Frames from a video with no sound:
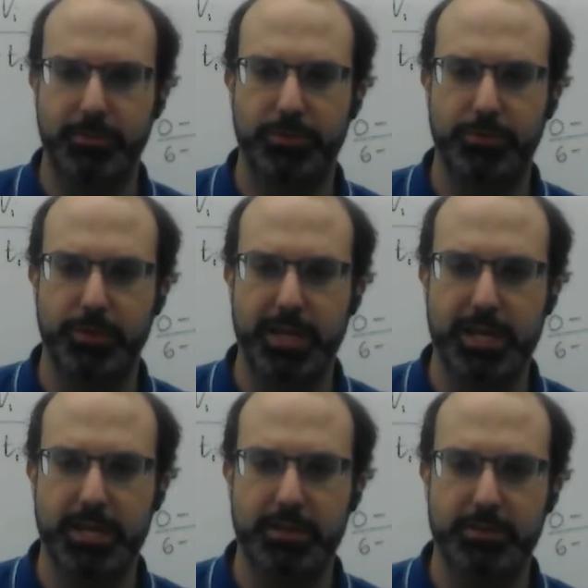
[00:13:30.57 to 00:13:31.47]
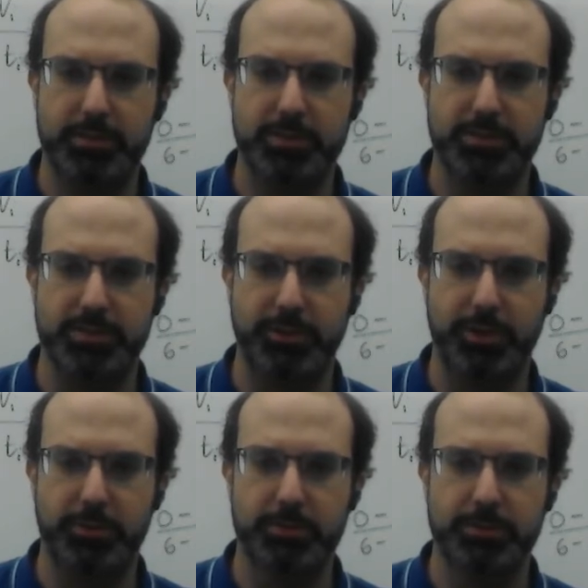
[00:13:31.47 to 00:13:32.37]
3 to
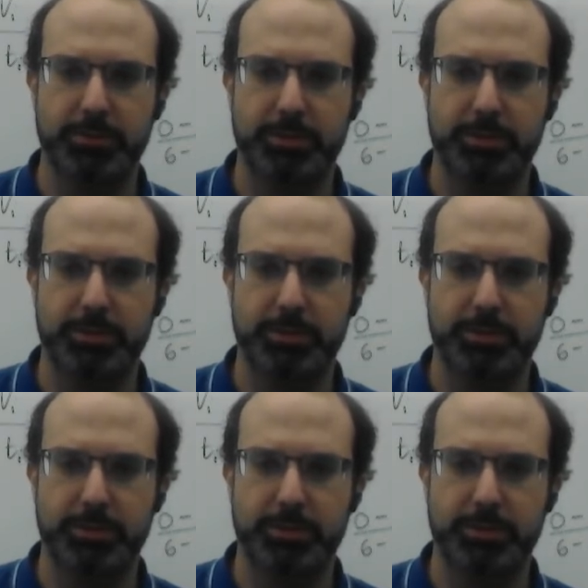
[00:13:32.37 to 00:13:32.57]
0.